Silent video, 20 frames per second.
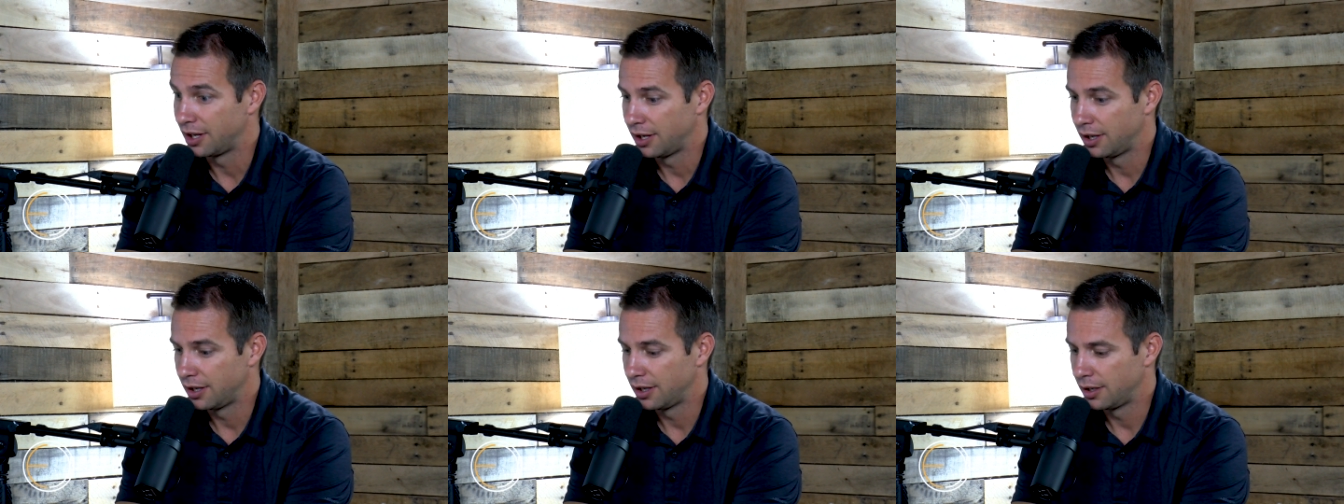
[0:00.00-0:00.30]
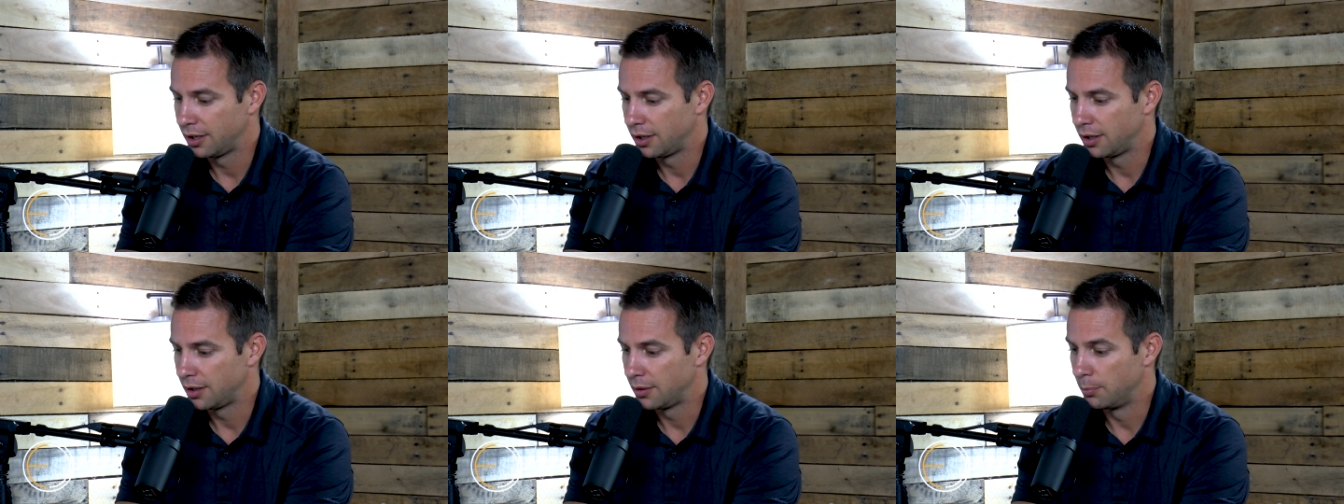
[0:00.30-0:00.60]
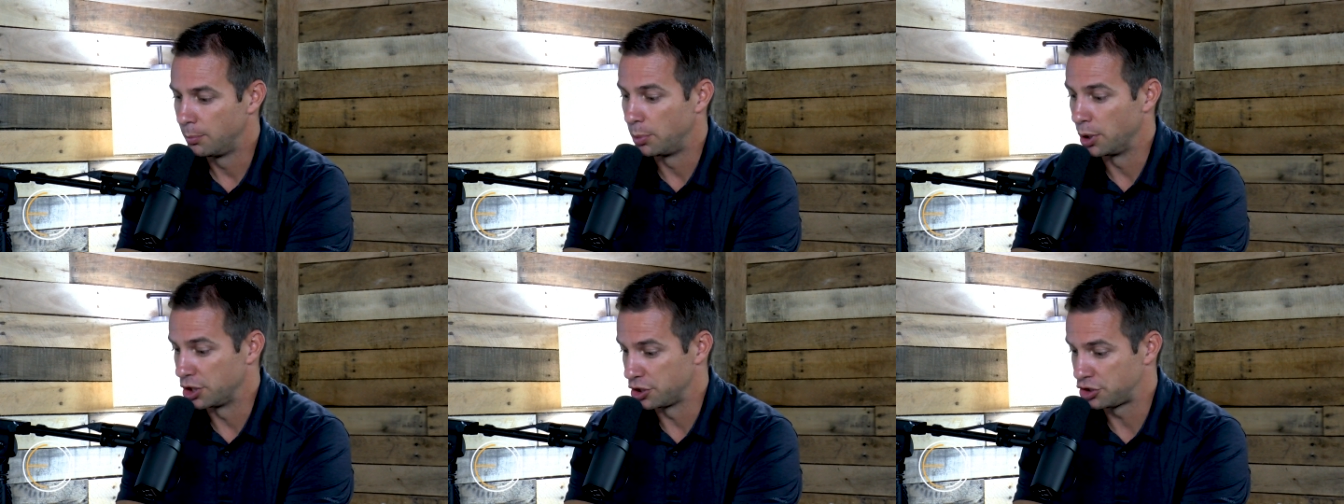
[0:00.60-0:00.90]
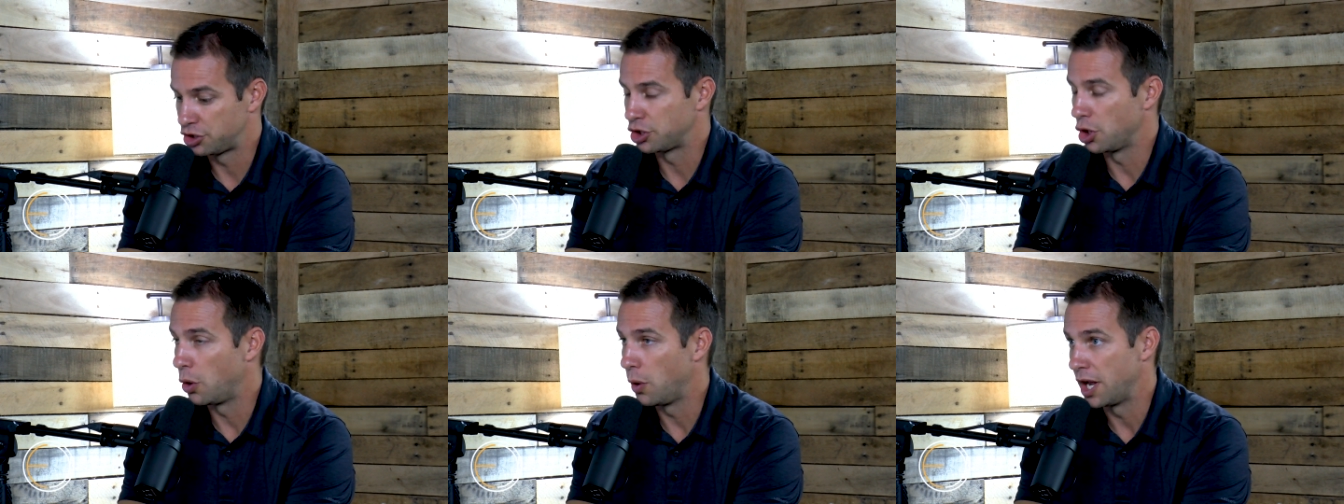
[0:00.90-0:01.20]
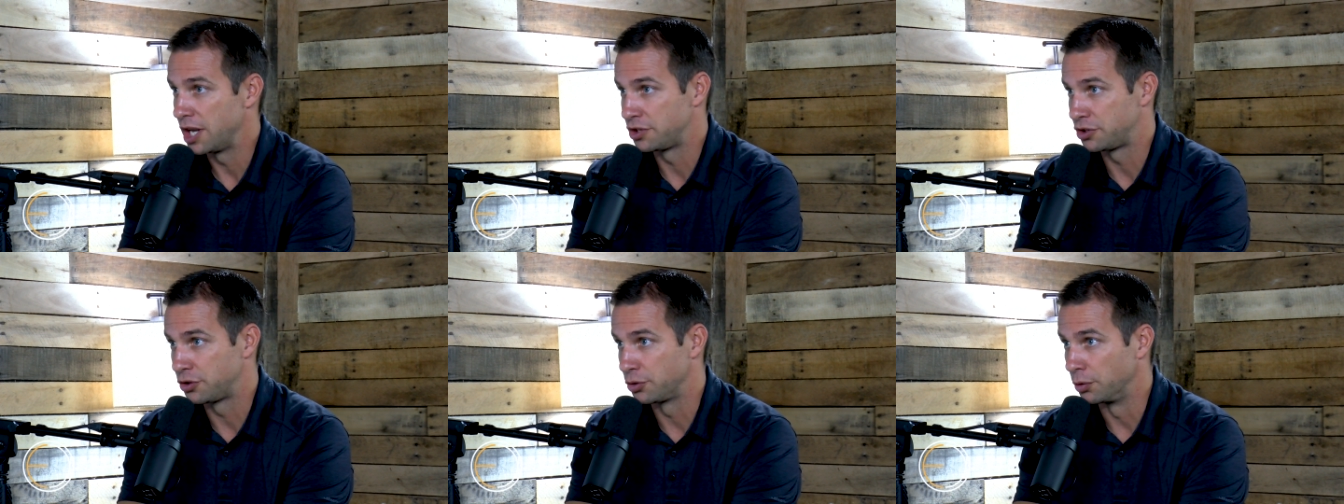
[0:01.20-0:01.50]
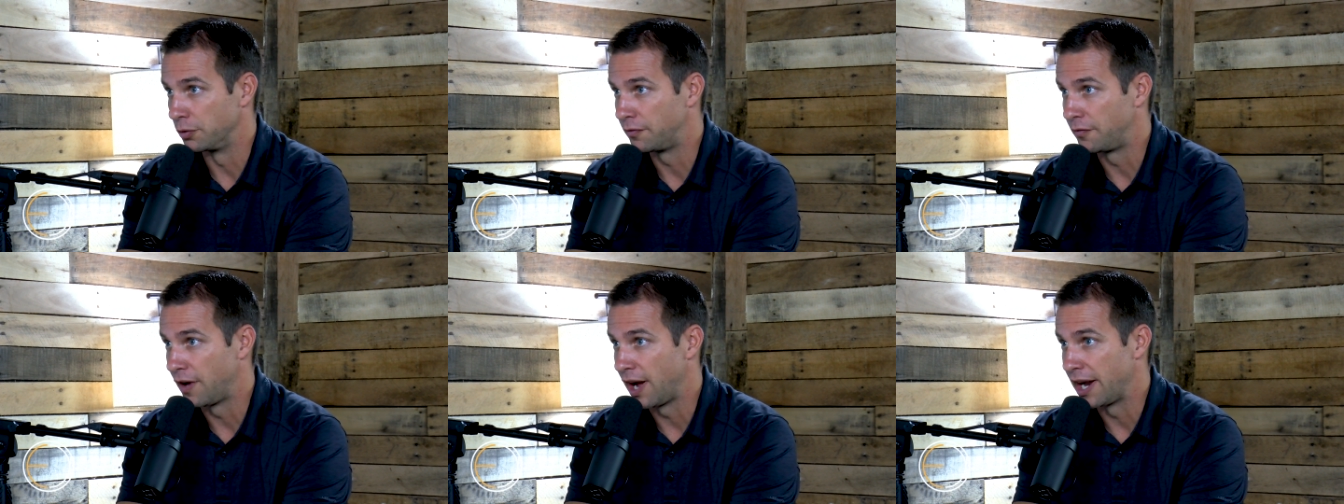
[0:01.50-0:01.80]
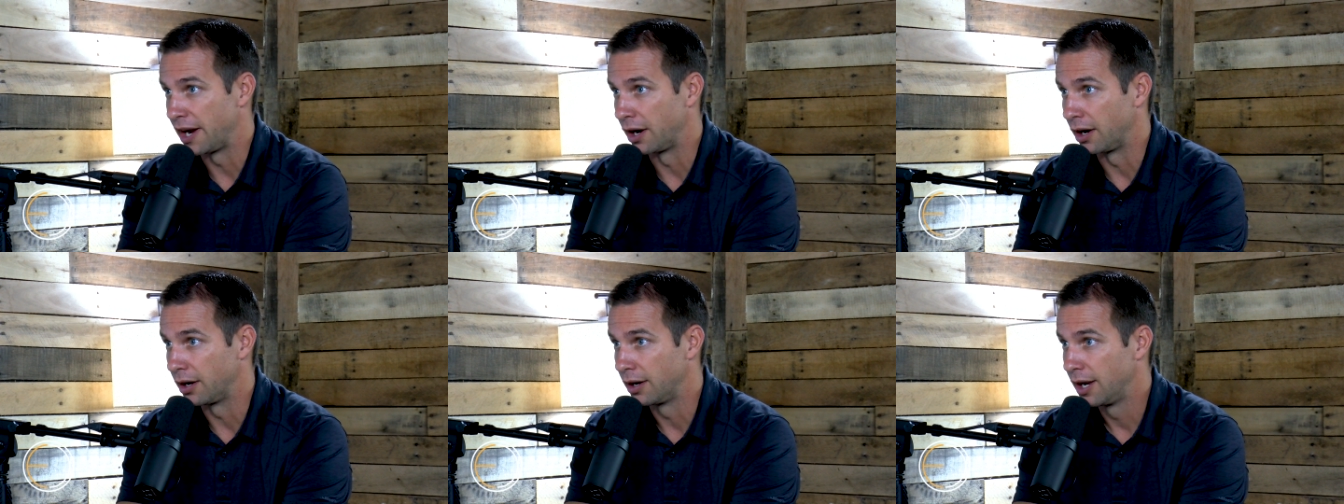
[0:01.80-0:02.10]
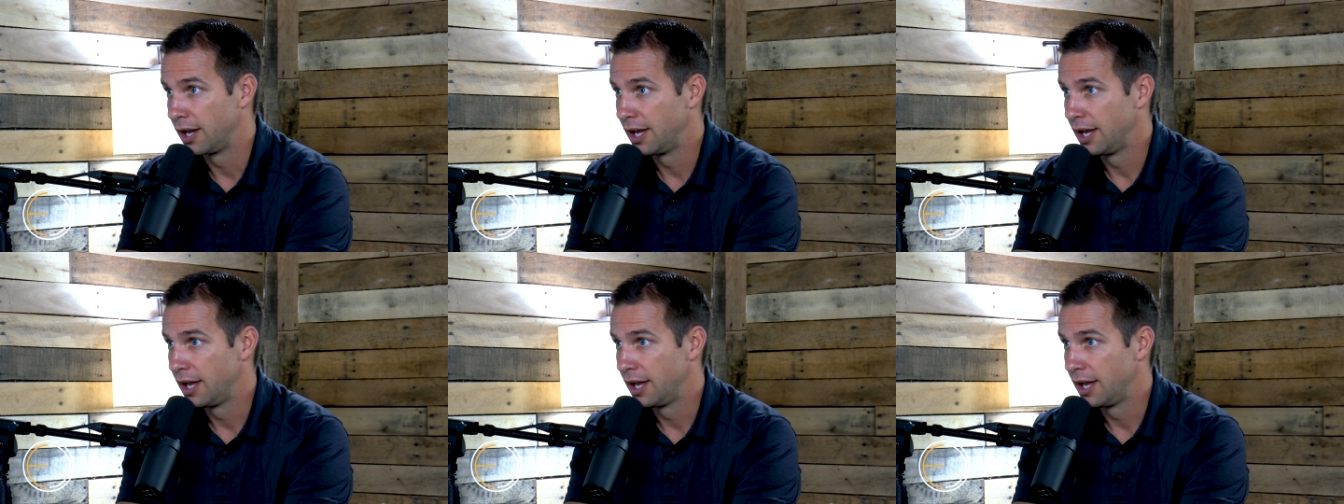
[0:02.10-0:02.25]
Yeah. But so as through fire.